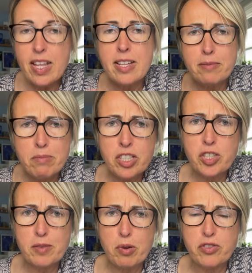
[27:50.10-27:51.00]
as
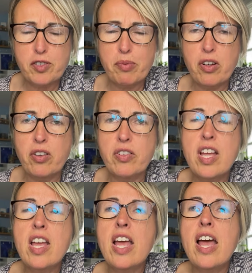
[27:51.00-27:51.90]
much as possible
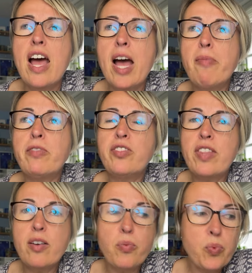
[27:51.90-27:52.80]
um,
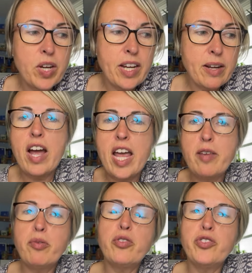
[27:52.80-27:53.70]
that we
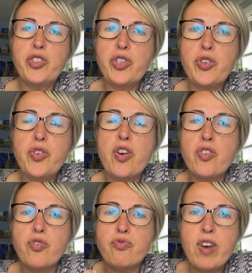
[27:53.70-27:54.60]
able to
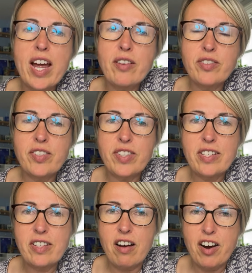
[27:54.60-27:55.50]
ground
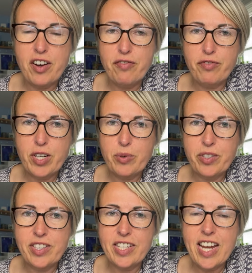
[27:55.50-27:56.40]
these higher
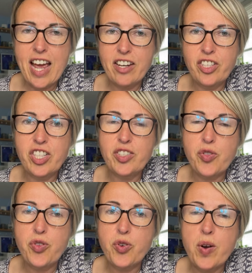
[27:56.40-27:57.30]
frequency energies
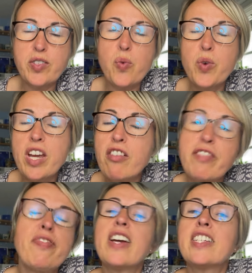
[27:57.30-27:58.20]
through us. We are
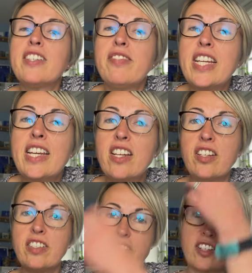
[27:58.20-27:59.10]
effectively
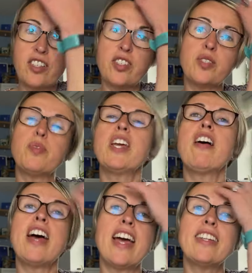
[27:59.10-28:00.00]
conductors, we
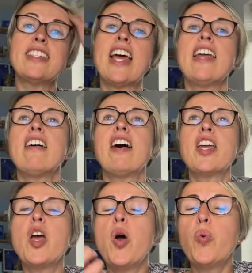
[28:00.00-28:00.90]
are
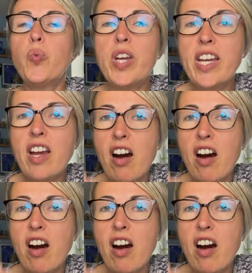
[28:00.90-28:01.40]
antennae, we